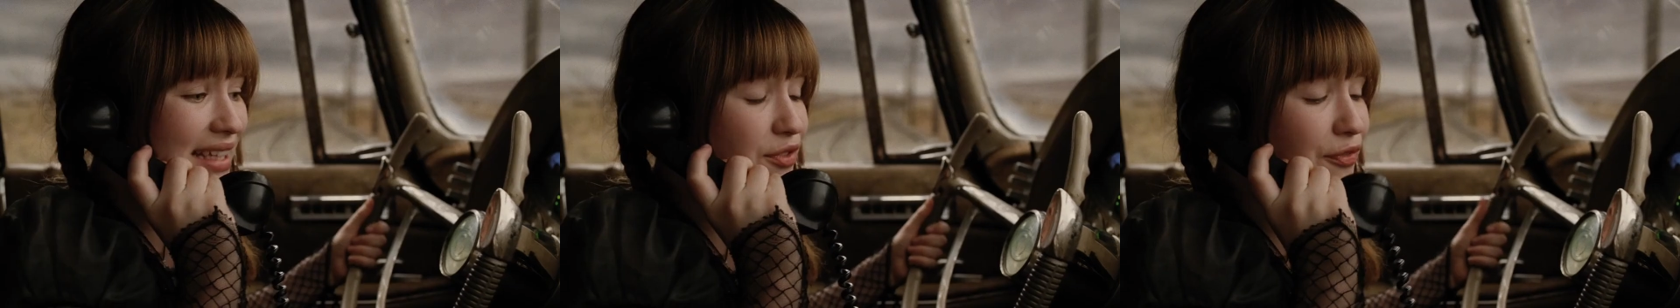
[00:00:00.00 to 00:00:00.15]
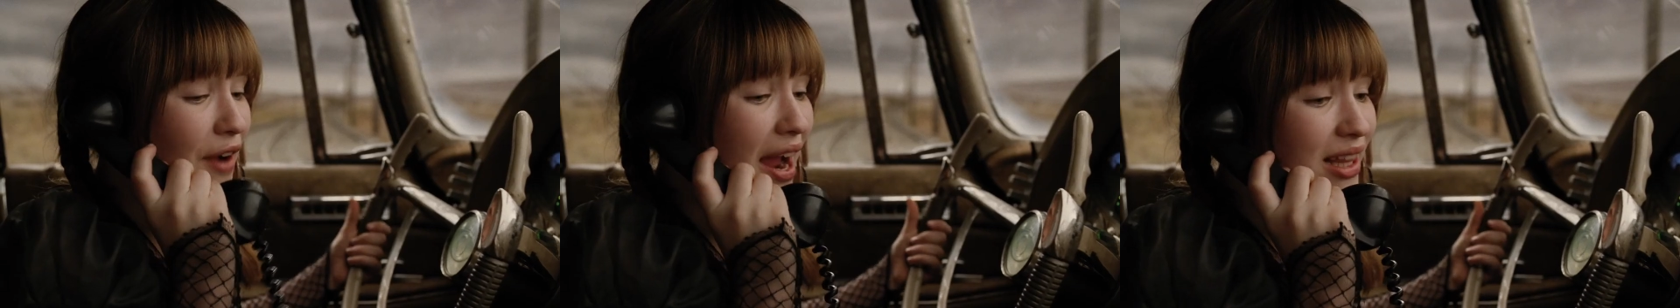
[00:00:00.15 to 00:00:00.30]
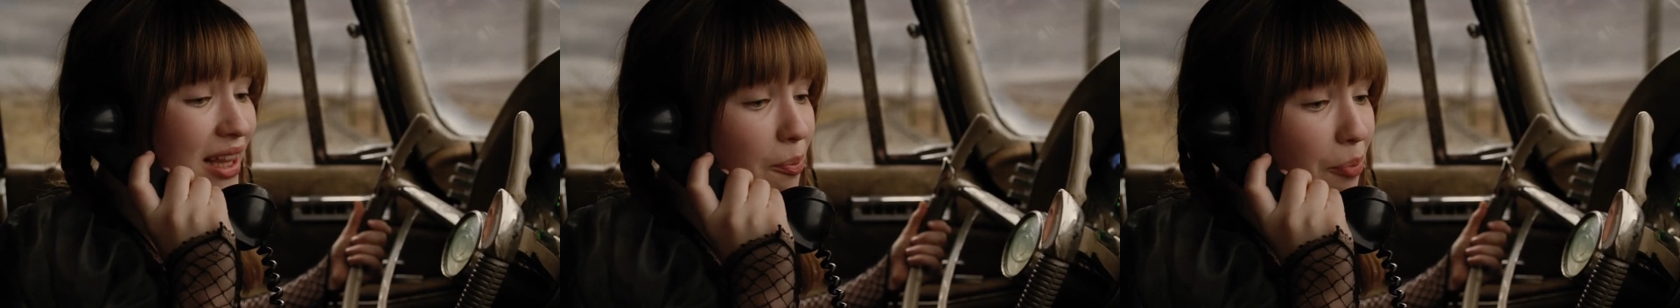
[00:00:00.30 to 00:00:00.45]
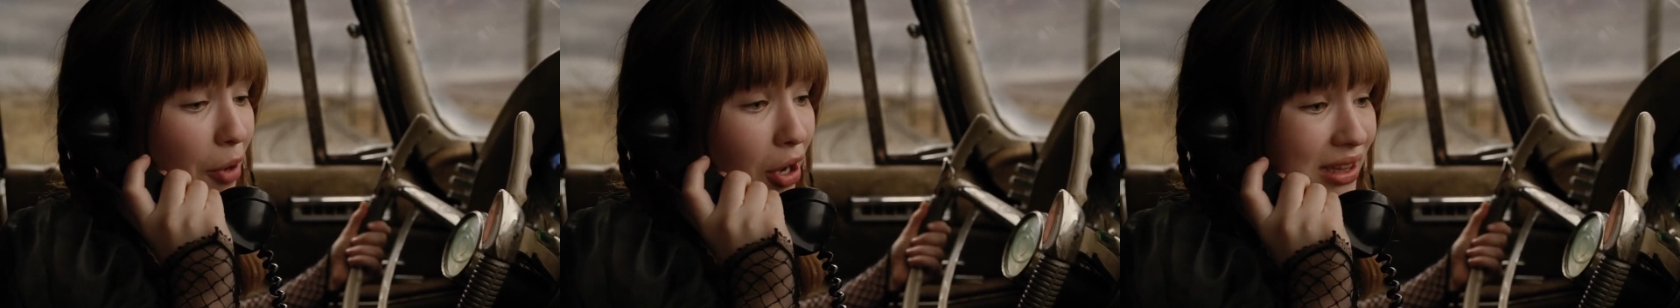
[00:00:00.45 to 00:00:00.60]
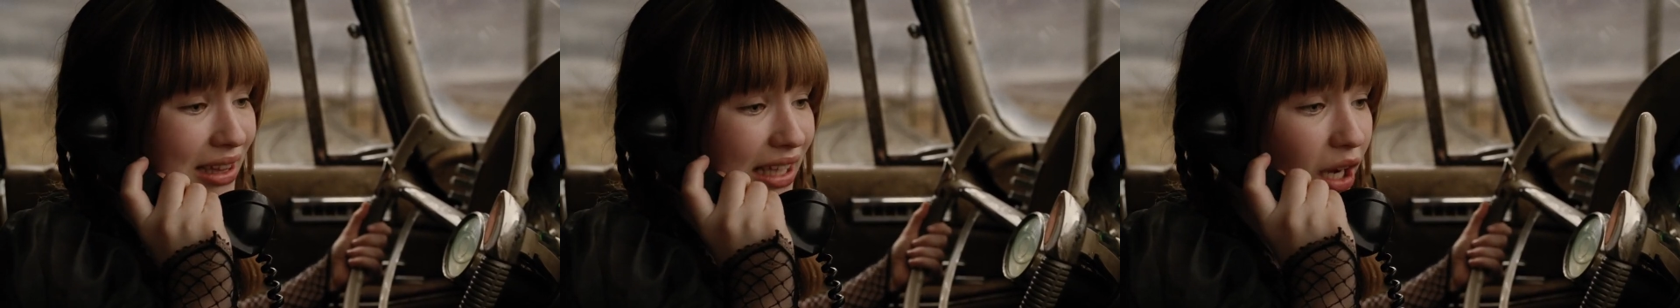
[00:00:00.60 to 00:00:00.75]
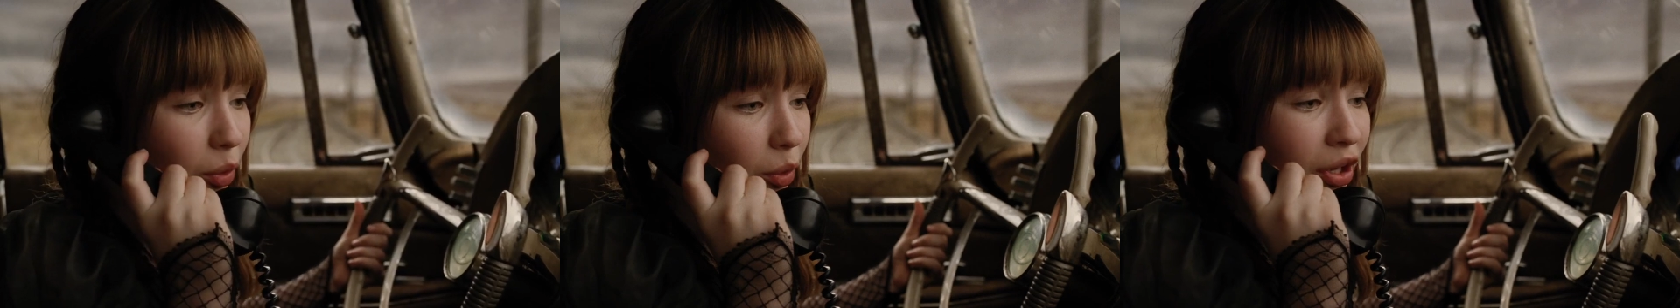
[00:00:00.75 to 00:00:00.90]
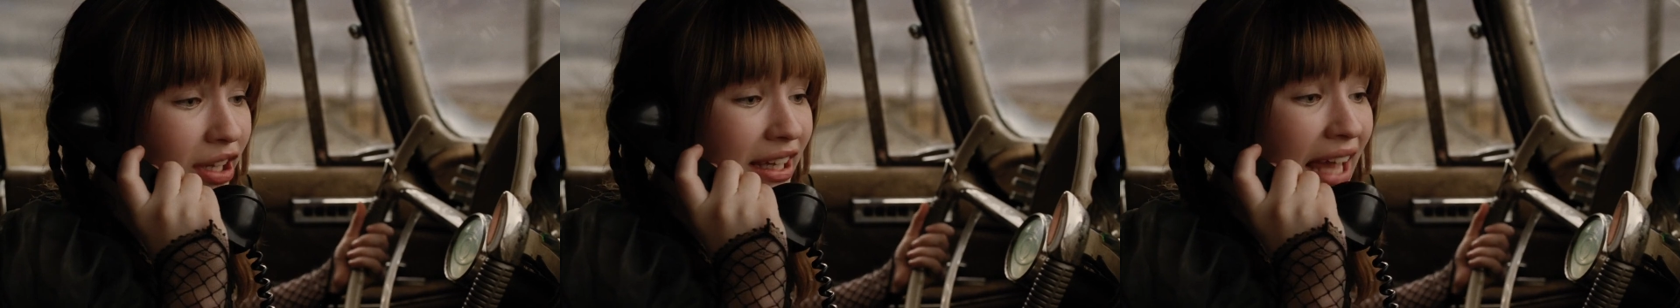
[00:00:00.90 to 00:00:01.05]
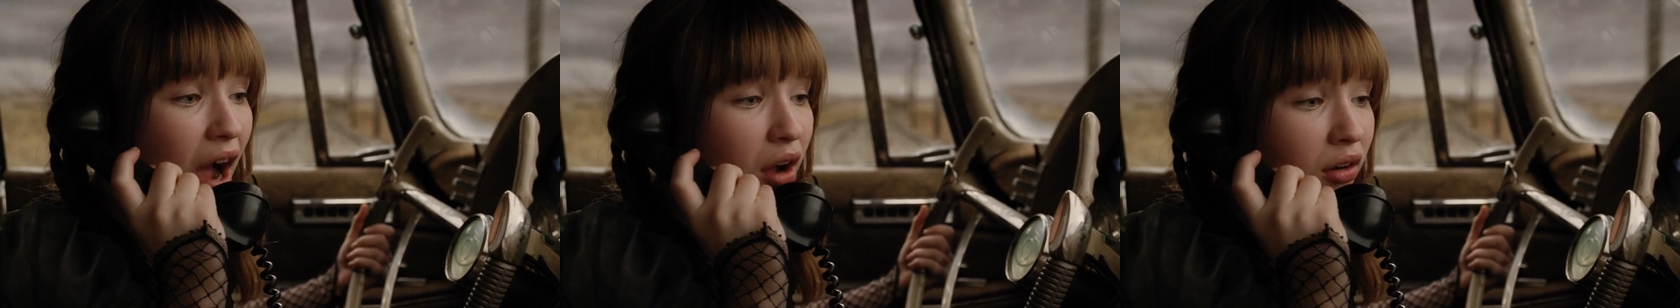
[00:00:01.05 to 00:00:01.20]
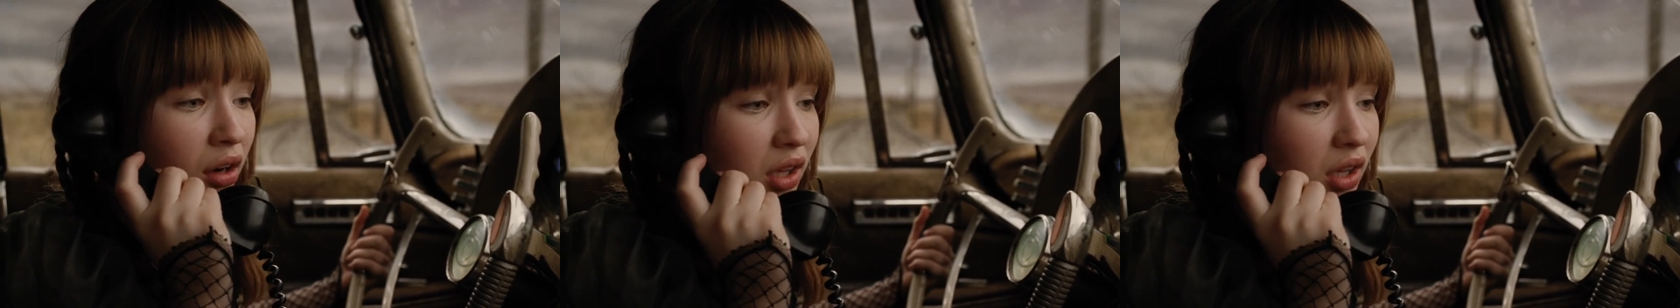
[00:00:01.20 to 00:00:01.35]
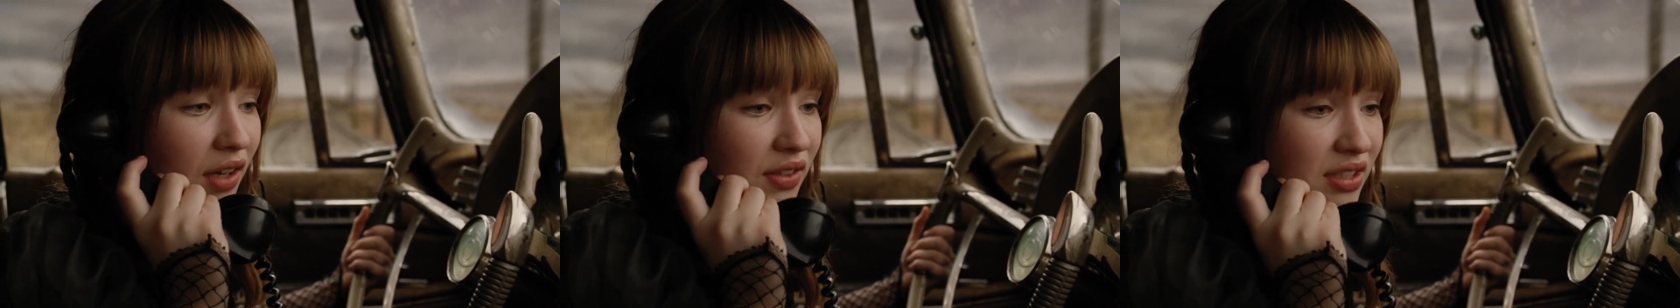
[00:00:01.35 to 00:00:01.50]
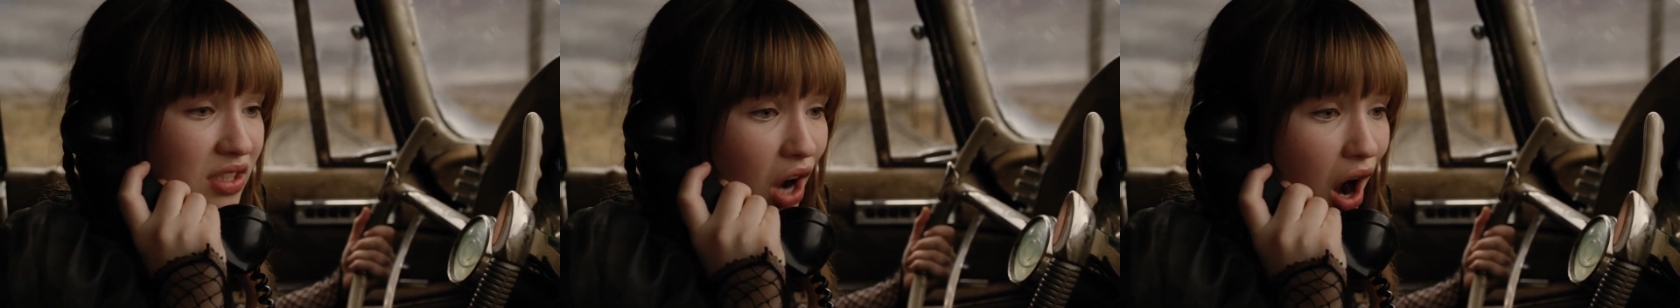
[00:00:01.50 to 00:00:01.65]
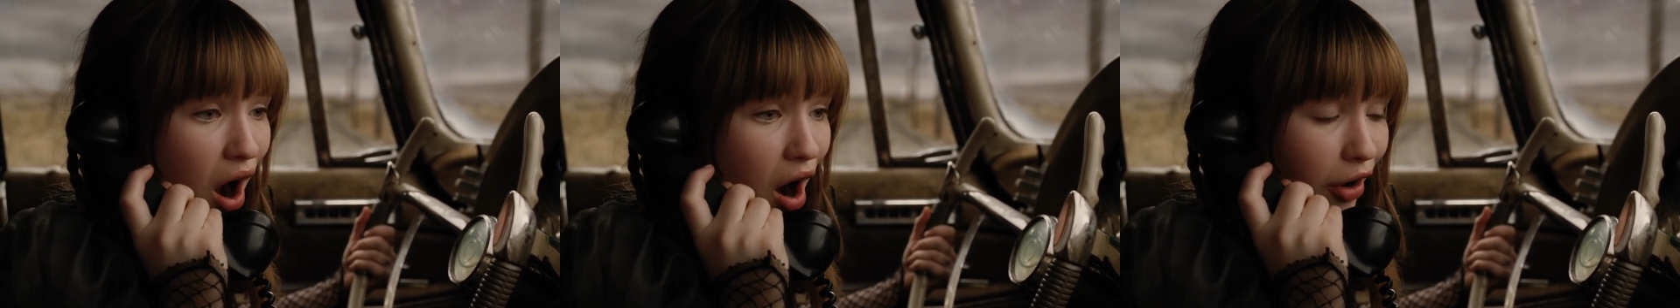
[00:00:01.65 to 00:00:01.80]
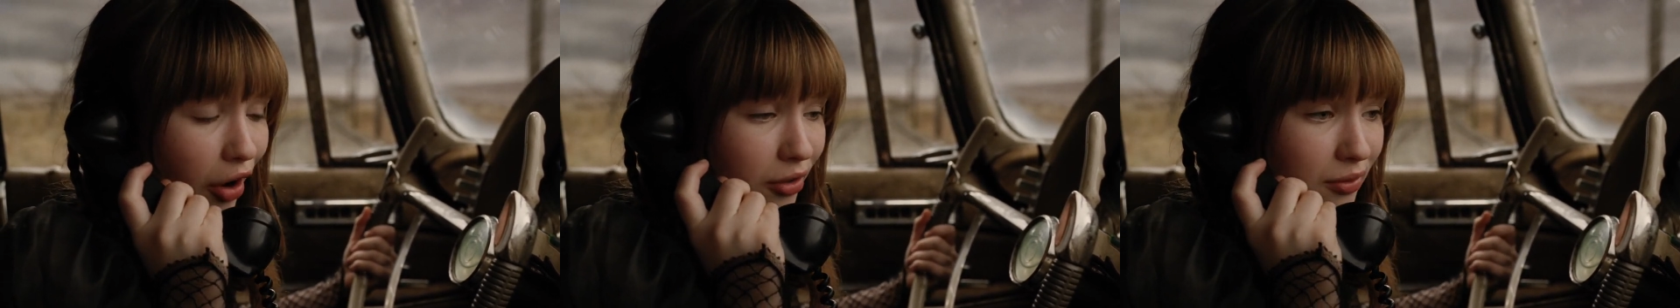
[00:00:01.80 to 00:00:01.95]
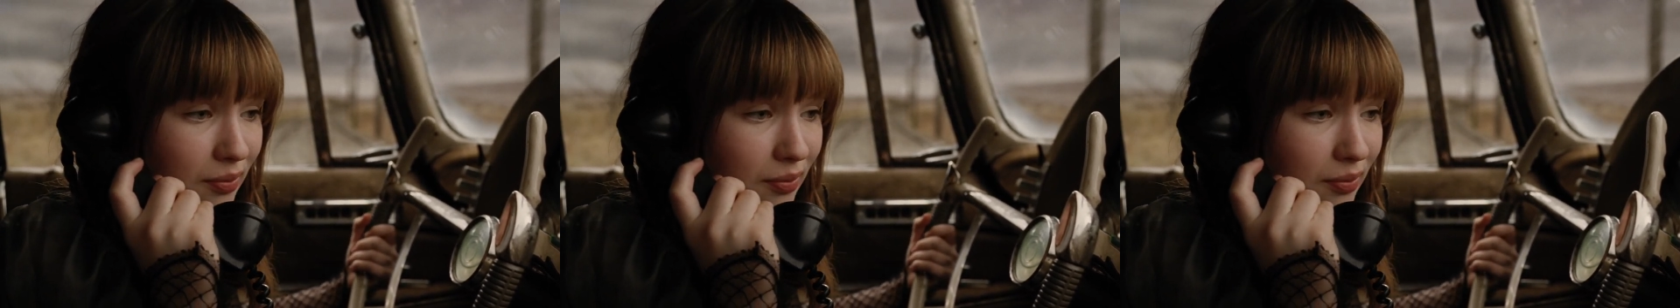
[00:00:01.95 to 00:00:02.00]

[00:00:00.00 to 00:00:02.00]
It's Violet Baudelaire. We're in Count Olaf's car.